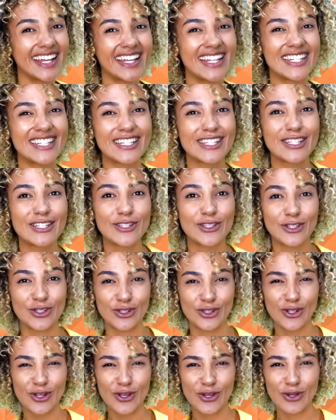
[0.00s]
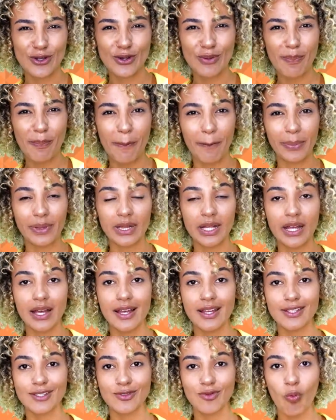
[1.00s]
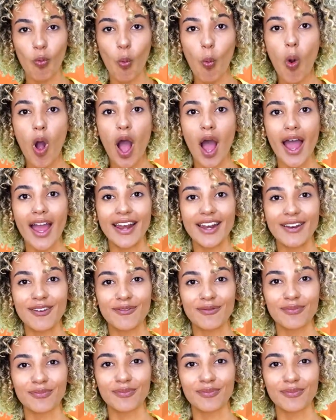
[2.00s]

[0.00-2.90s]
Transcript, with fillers: is 2 plus 1.